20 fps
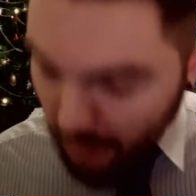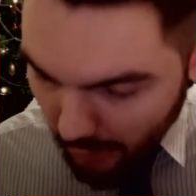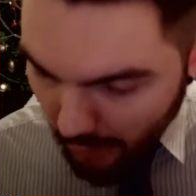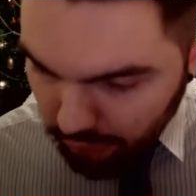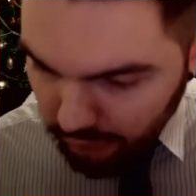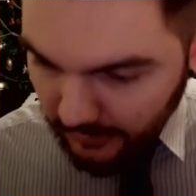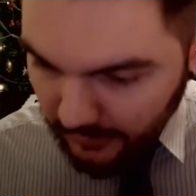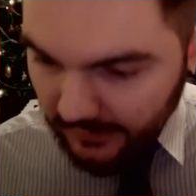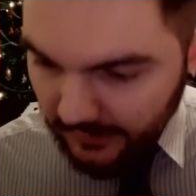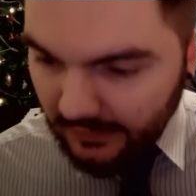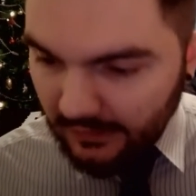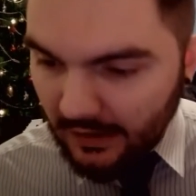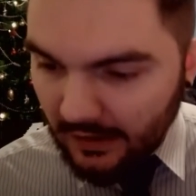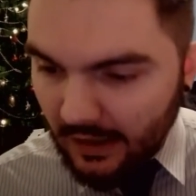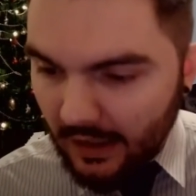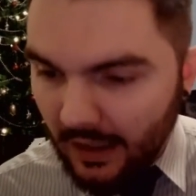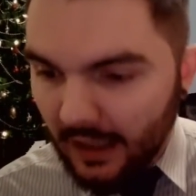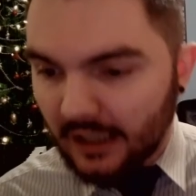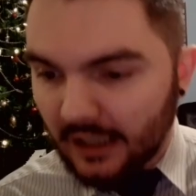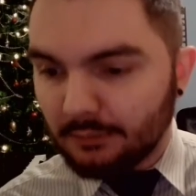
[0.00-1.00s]
only
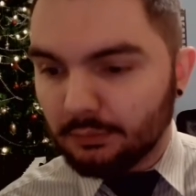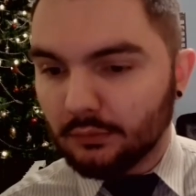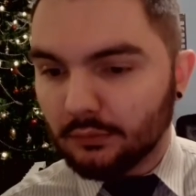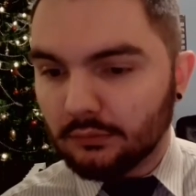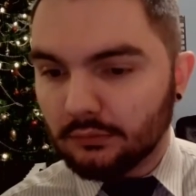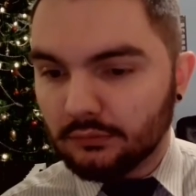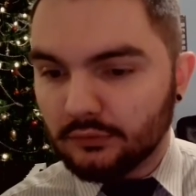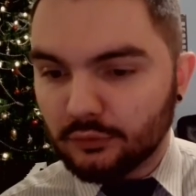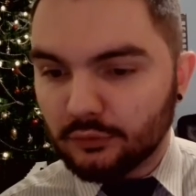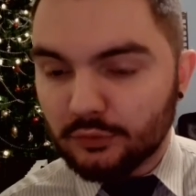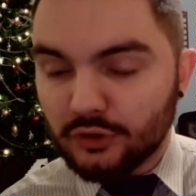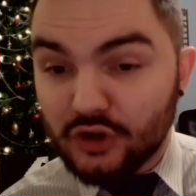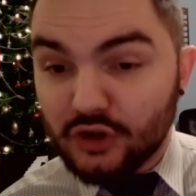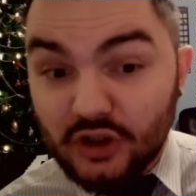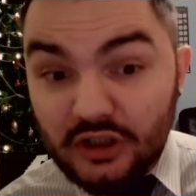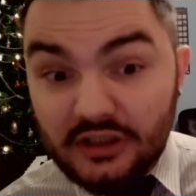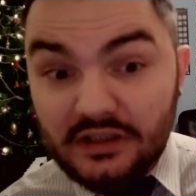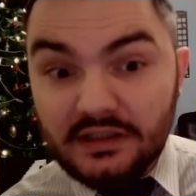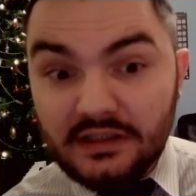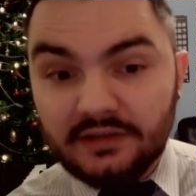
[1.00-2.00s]
able to
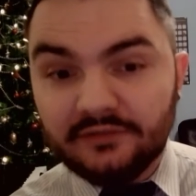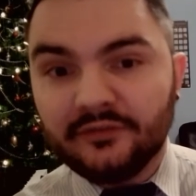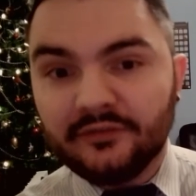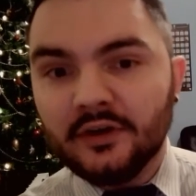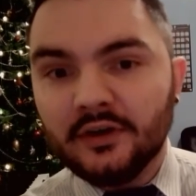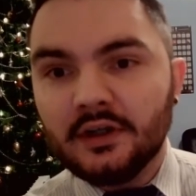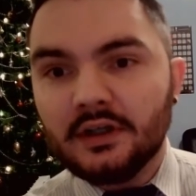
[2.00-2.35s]
achieve